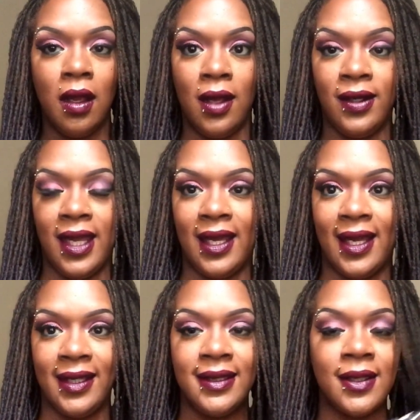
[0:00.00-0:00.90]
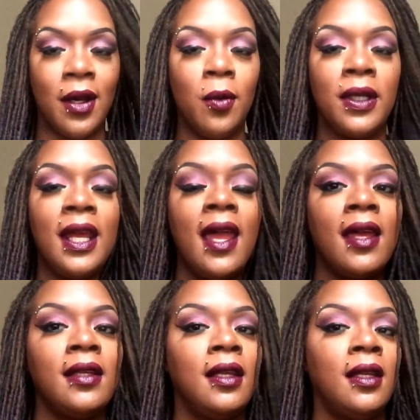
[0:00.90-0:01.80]
Okay guys, so I went
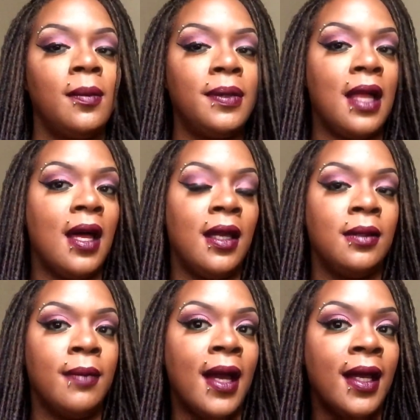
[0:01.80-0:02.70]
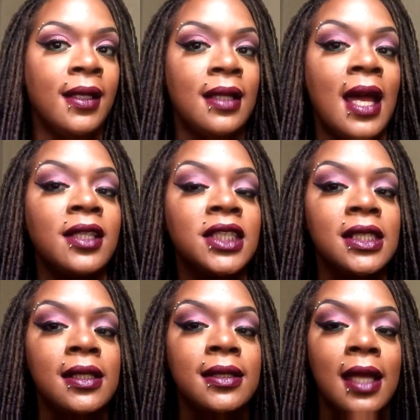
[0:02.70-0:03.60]
ahead and applied my
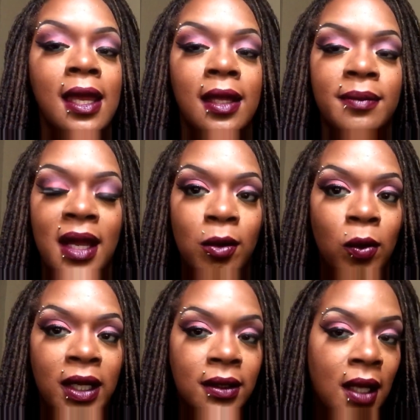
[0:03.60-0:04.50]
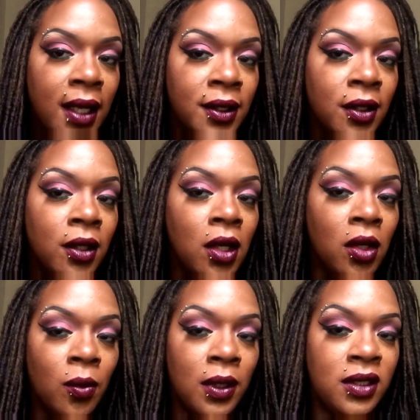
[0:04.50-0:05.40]
lashes and my wing liner,
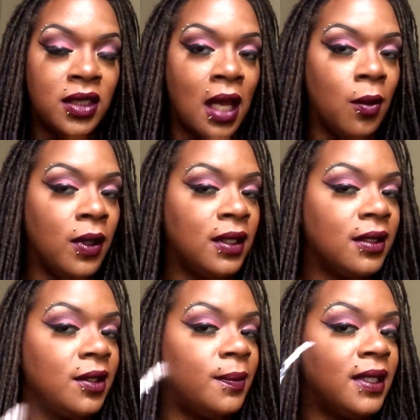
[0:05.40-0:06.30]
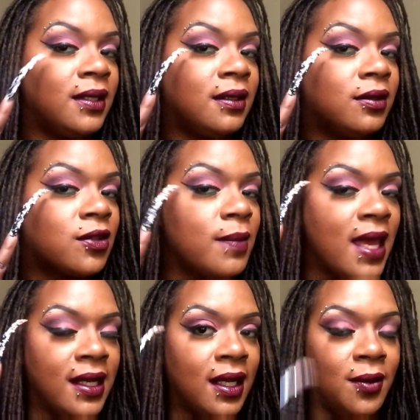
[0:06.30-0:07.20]
which I went a little bit
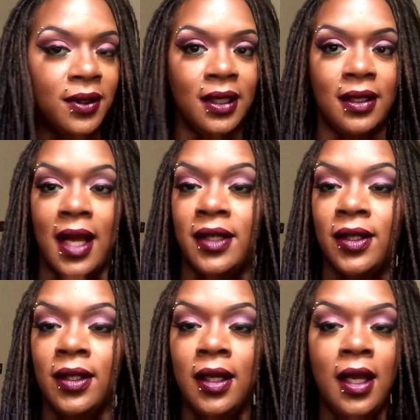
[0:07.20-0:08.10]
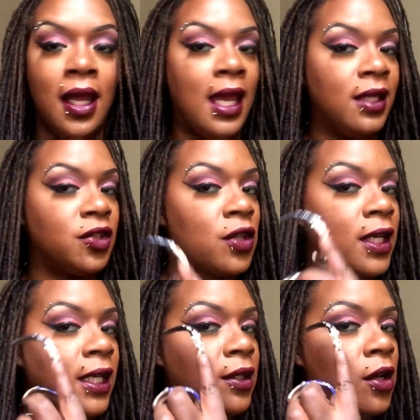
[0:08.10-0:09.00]
dramatic with the liner and drug
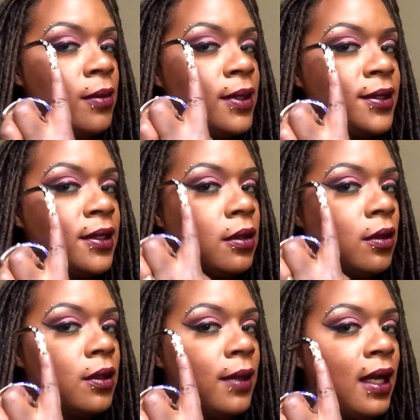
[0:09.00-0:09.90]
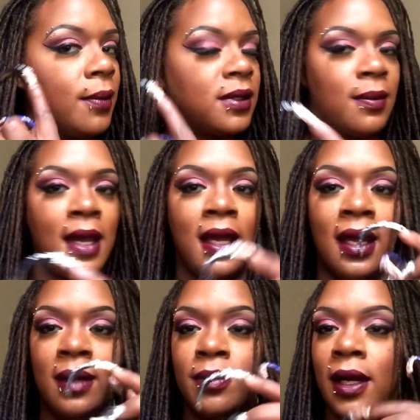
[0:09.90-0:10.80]
it almost all the way up to my
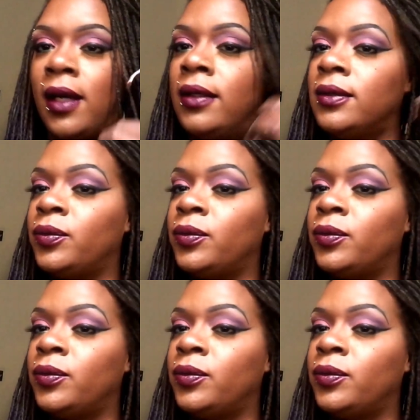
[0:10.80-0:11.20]
eyebrow,